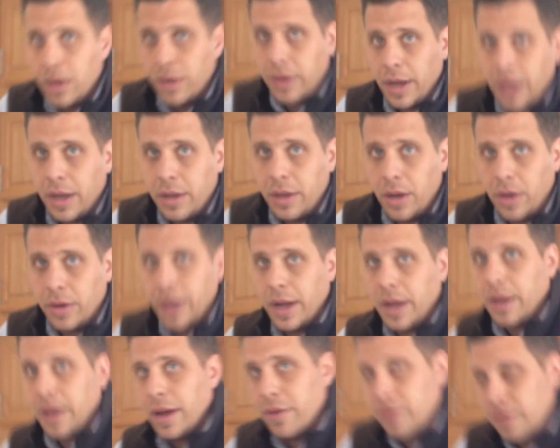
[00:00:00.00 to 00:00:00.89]
Okay.
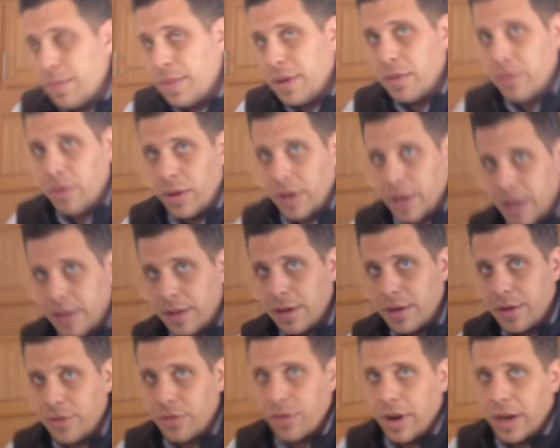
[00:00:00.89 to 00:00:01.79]
It would be really at the
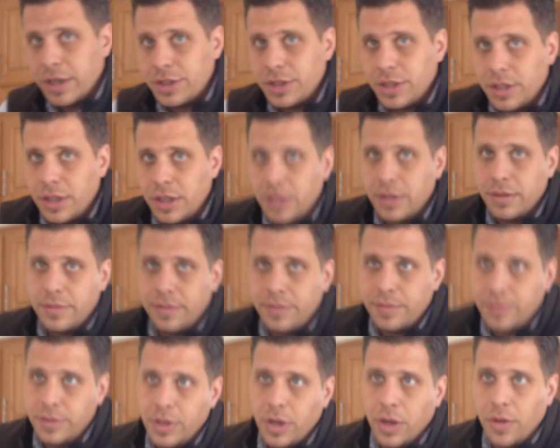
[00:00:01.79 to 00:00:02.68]
discretion of,
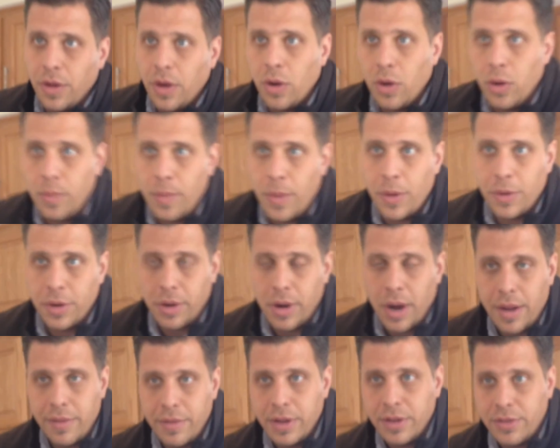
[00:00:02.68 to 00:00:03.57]
the homeowner,
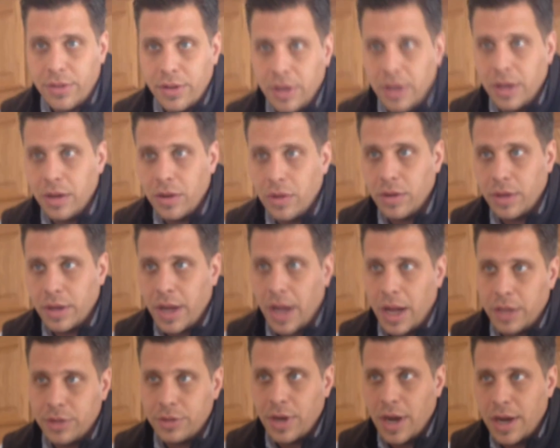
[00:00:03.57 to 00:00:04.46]
obviously, or the
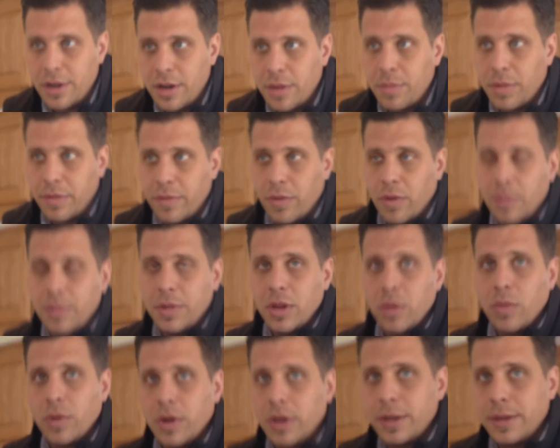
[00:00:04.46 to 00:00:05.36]
contractor performing
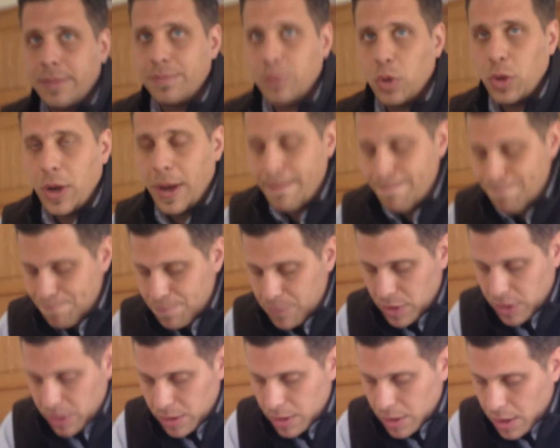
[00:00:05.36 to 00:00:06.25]
the work, okay?
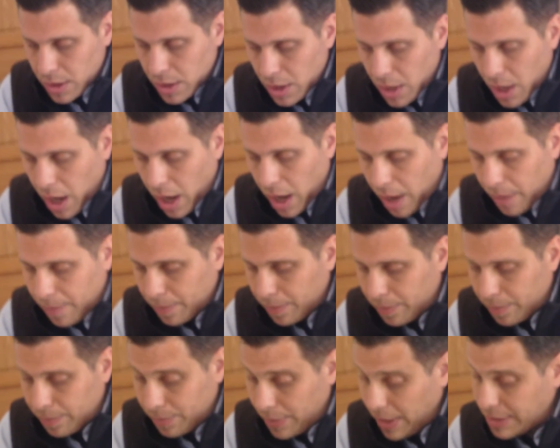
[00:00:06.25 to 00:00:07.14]

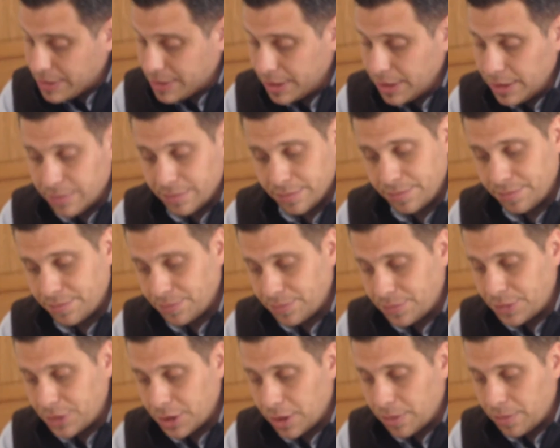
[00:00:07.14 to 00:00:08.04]
That's it.
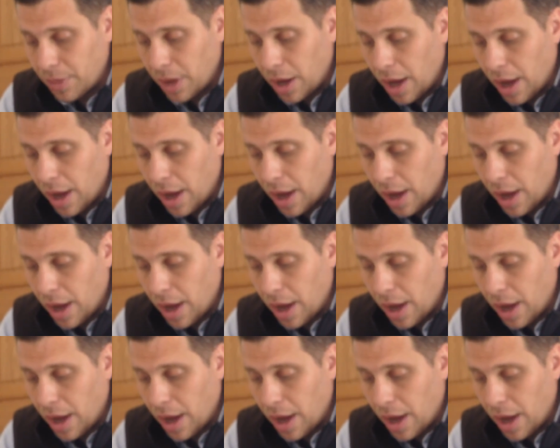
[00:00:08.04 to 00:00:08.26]
So,